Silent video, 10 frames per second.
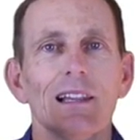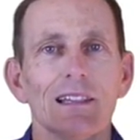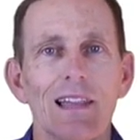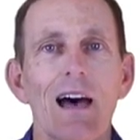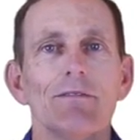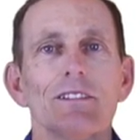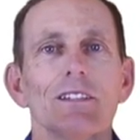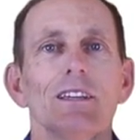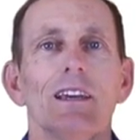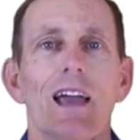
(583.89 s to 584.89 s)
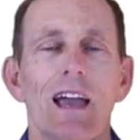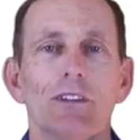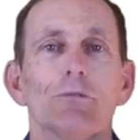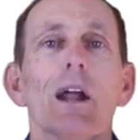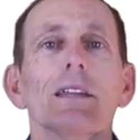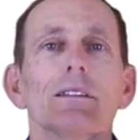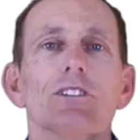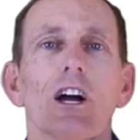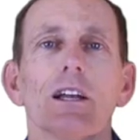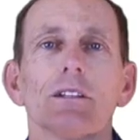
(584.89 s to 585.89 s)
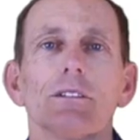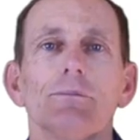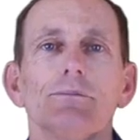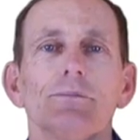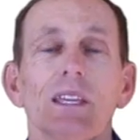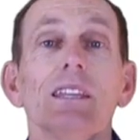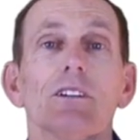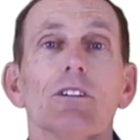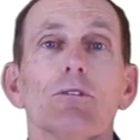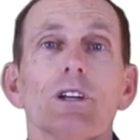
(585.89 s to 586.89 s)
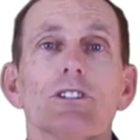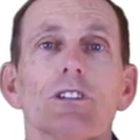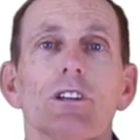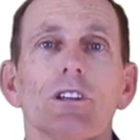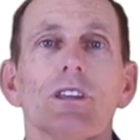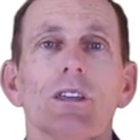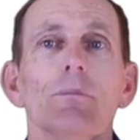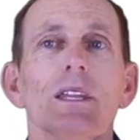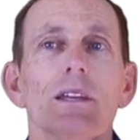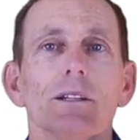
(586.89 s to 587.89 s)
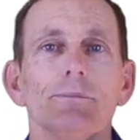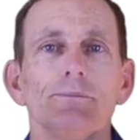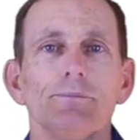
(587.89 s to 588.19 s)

left and right child, either of which can be nil.